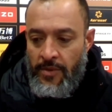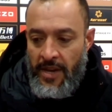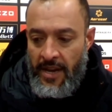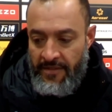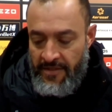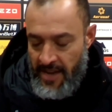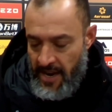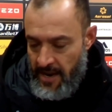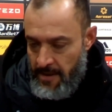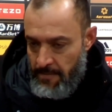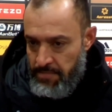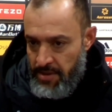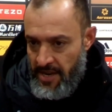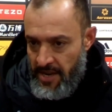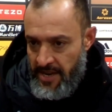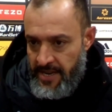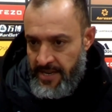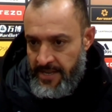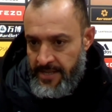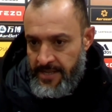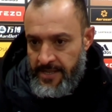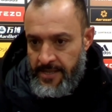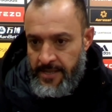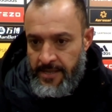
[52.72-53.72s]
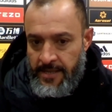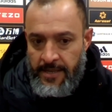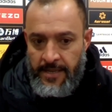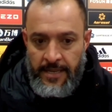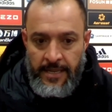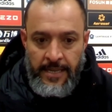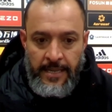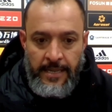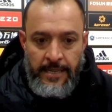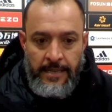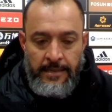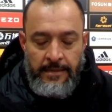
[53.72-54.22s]
we have young players.
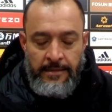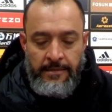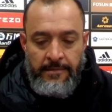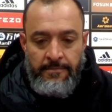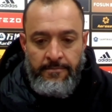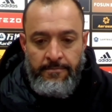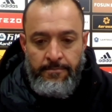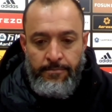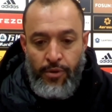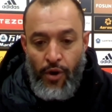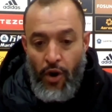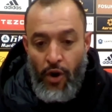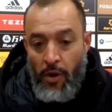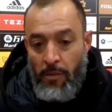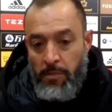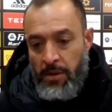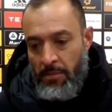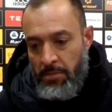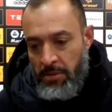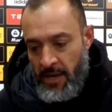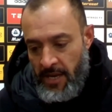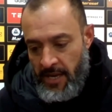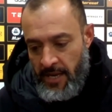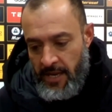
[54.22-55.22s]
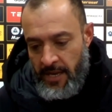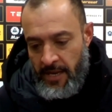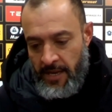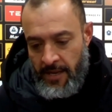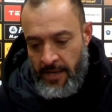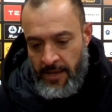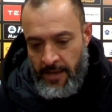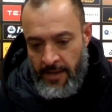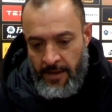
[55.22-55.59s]
Probably,